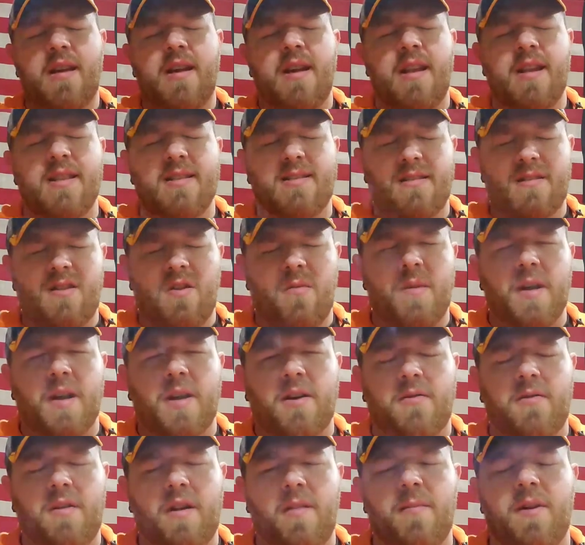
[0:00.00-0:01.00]
and it's a little
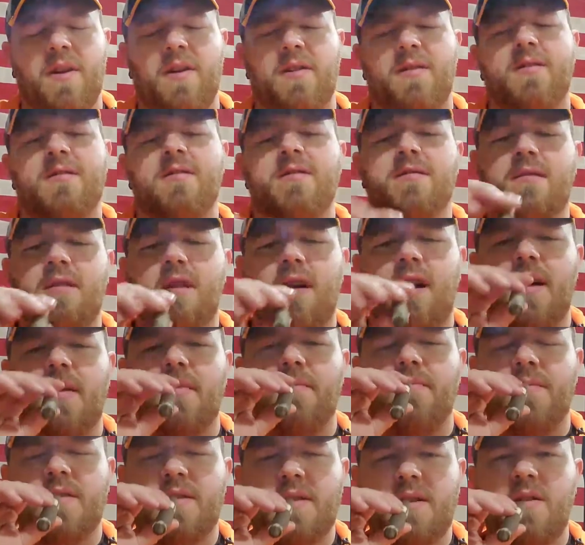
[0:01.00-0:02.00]
bit creamier.
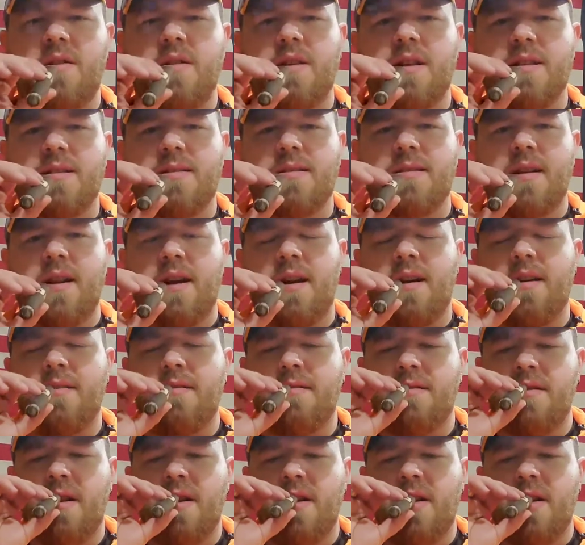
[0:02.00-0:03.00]
Still a good cigar.